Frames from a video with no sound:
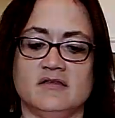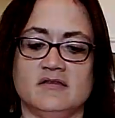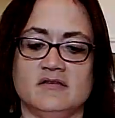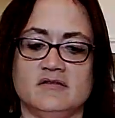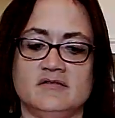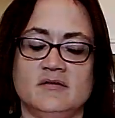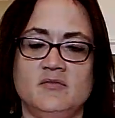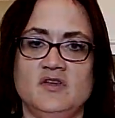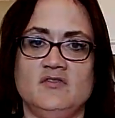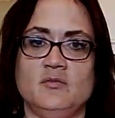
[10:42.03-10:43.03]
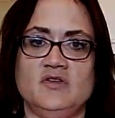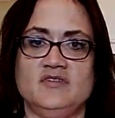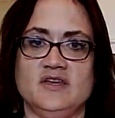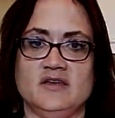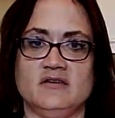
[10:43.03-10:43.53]
something's
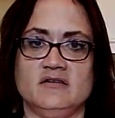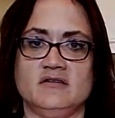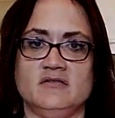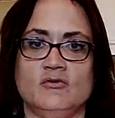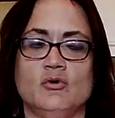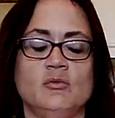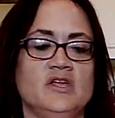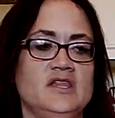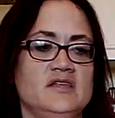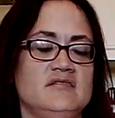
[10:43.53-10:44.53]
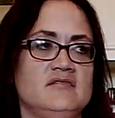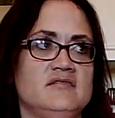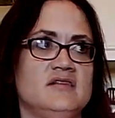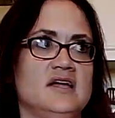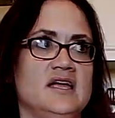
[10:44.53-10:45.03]
missing. Normally this
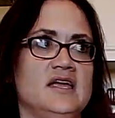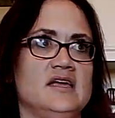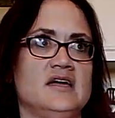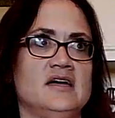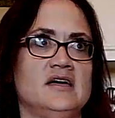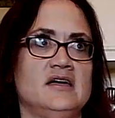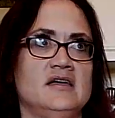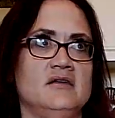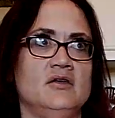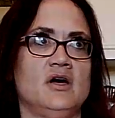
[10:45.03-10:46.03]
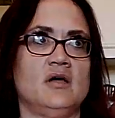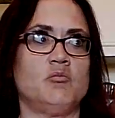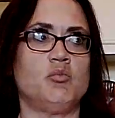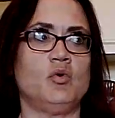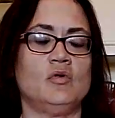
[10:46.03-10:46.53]
is like
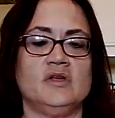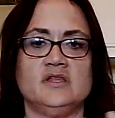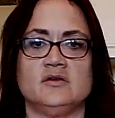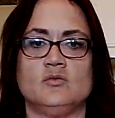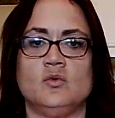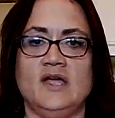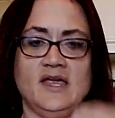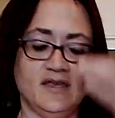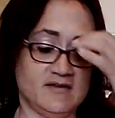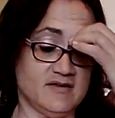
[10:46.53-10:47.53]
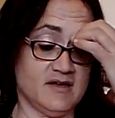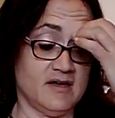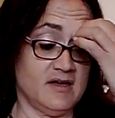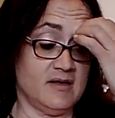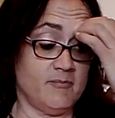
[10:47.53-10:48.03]
not pulling their weight,
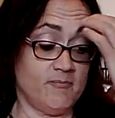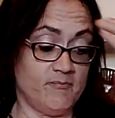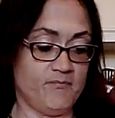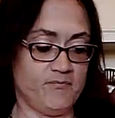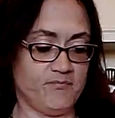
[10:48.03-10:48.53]
a